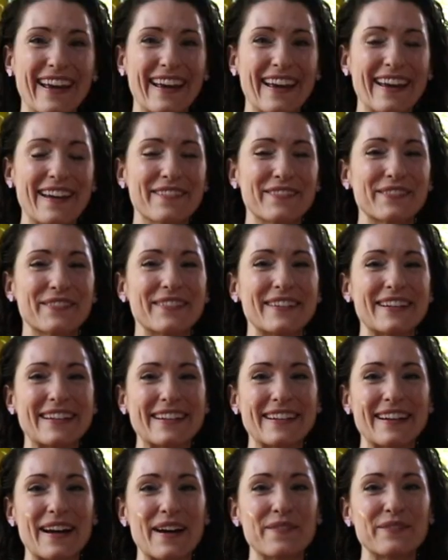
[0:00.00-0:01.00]
Hey
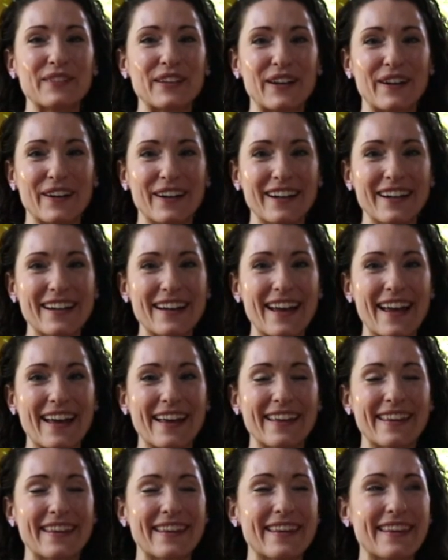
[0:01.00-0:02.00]
everyone, I'm Laura
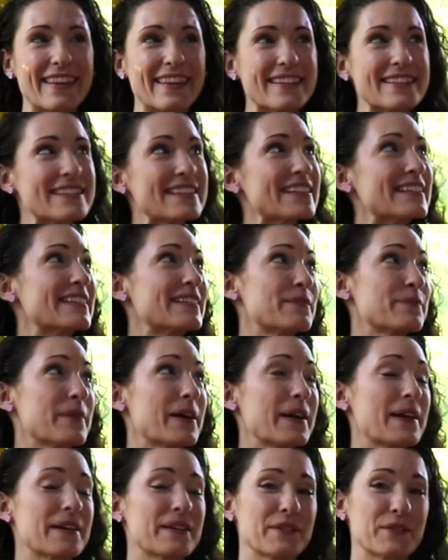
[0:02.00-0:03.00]
and this is
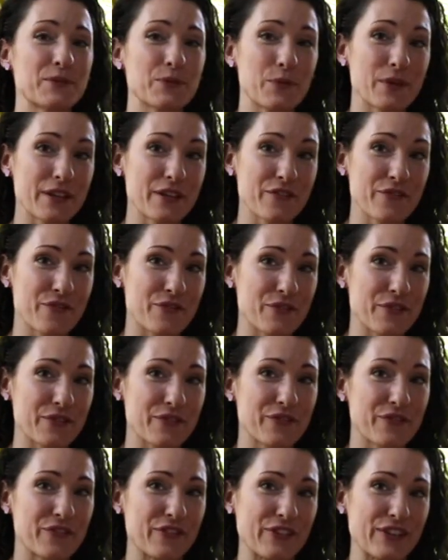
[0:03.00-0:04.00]
my
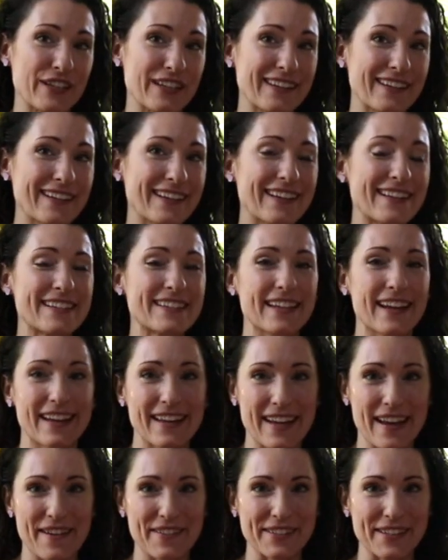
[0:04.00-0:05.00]
24-foot
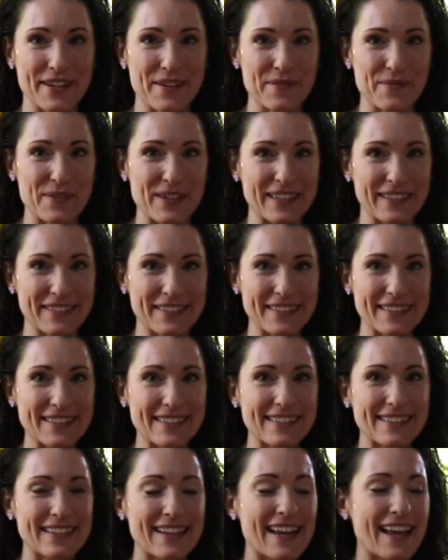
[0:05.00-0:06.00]
tiny house on
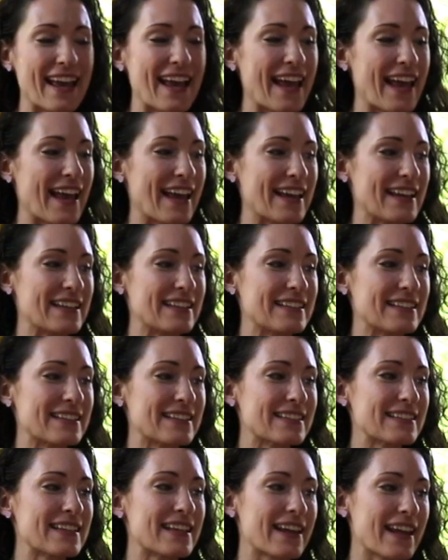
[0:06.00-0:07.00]
wheels. And
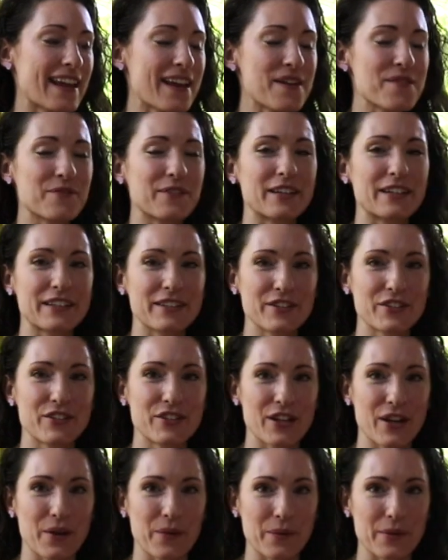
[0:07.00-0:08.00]
today I wanted to
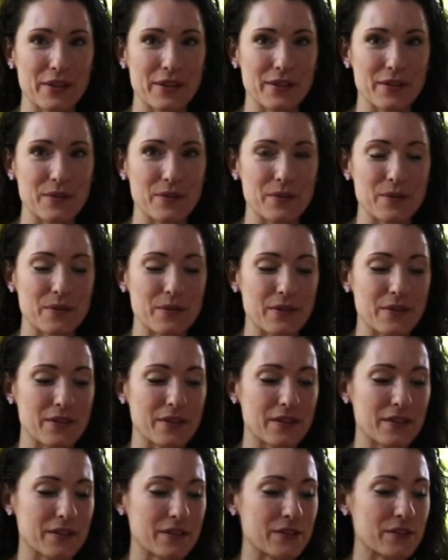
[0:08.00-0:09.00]
share with you
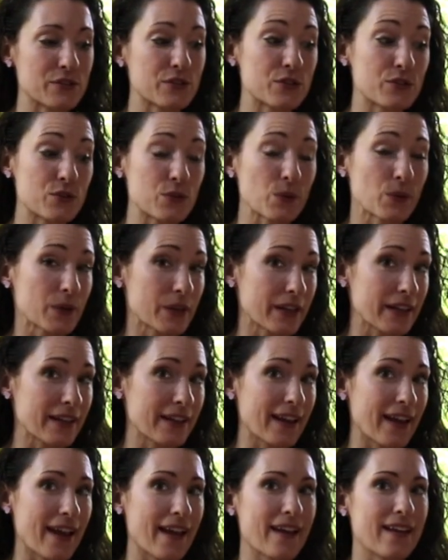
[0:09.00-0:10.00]
the
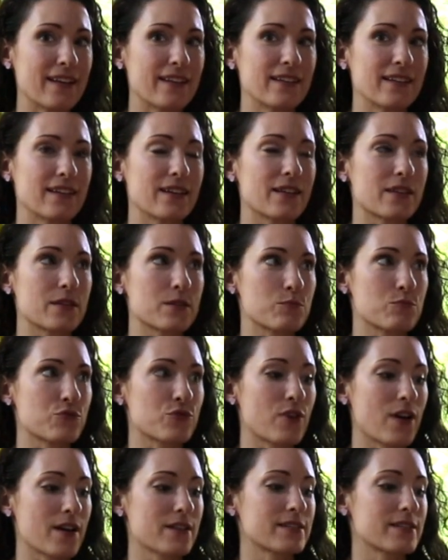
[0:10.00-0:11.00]
story and the
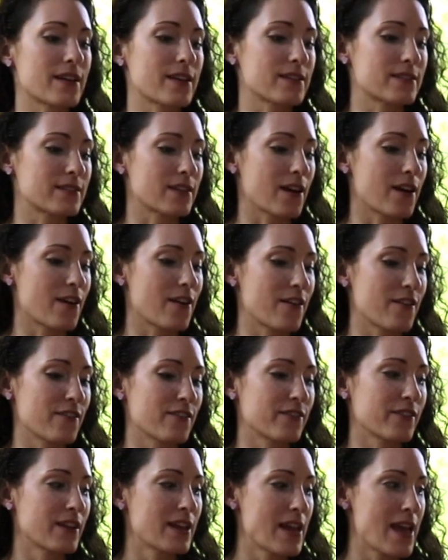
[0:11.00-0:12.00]
process
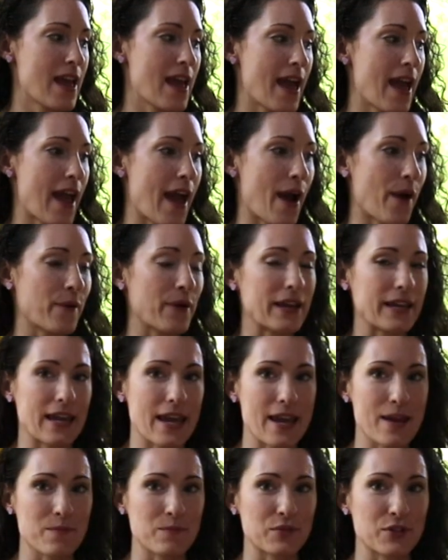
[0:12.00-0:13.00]
of how I
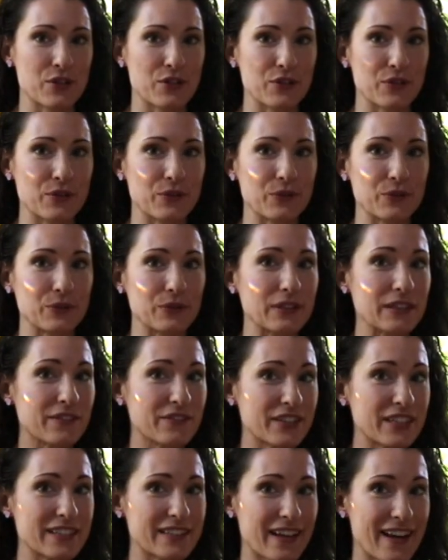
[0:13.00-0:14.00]
came to
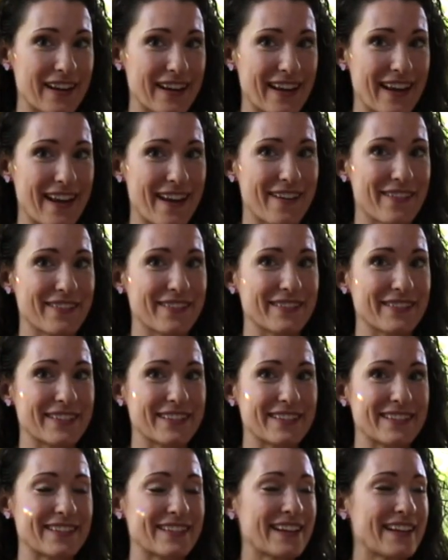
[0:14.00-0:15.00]
live in a tiny
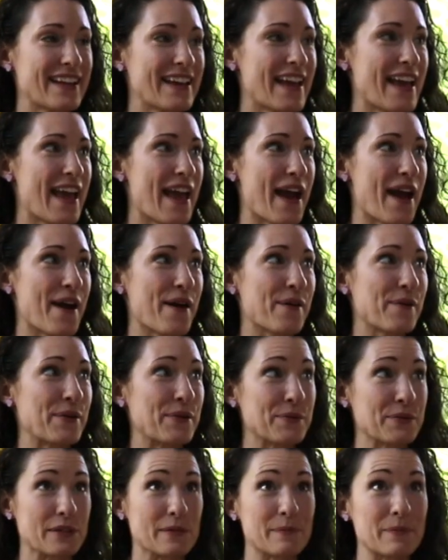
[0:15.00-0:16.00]
house, how
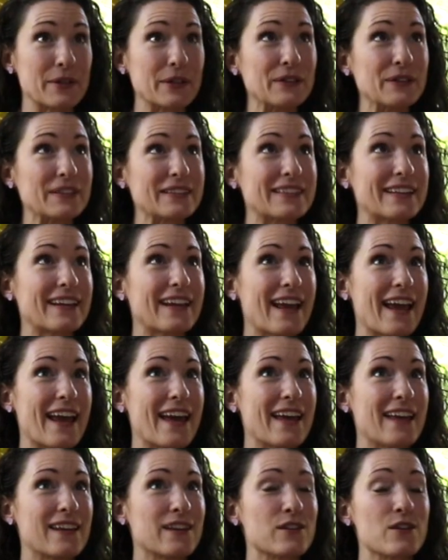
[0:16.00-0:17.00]
it was built,
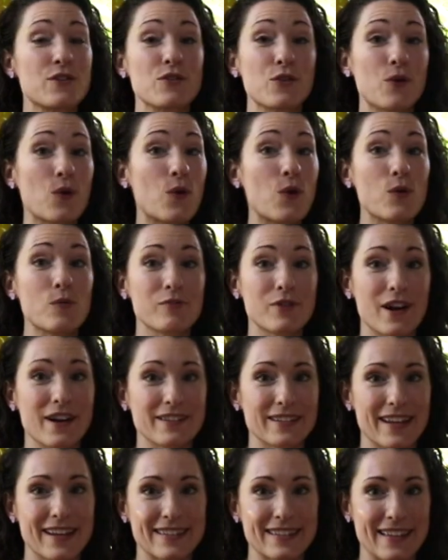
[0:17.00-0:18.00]
and the whole
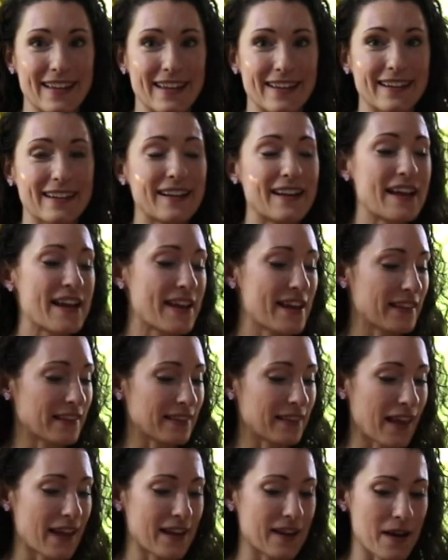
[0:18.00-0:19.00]
process that
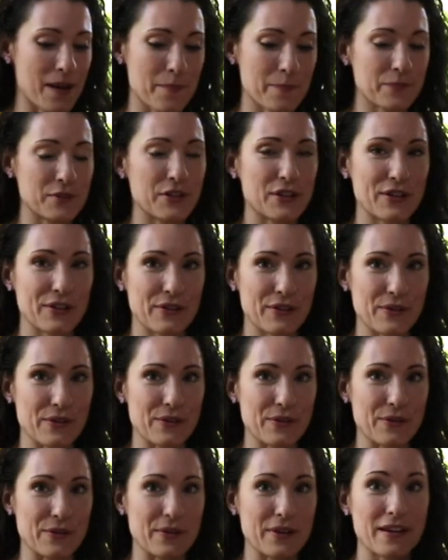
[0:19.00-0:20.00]
led up
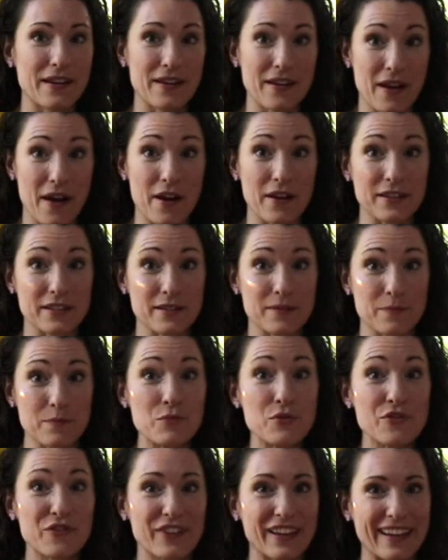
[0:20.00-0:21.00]
to us
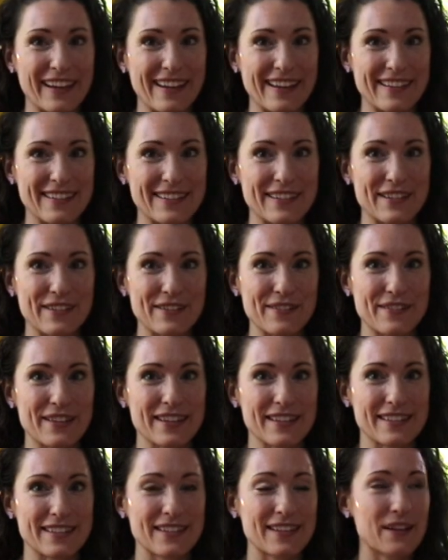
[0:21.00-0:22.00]
moving into
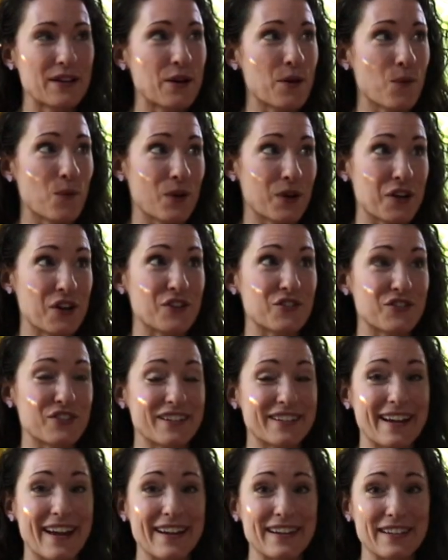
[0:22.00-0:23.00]
this
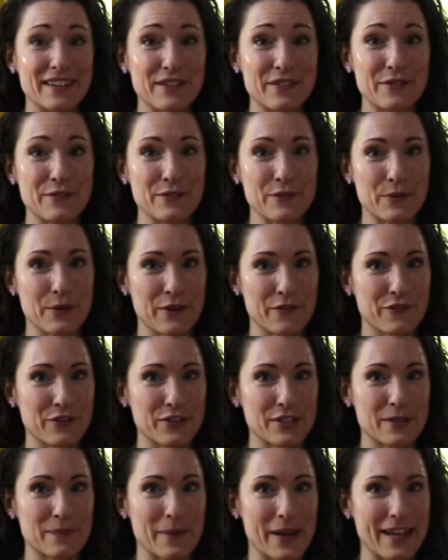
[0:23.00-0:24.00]
192 square
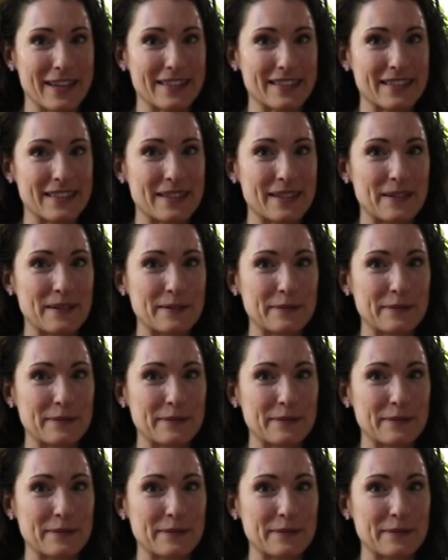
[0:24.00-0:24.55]
foot space.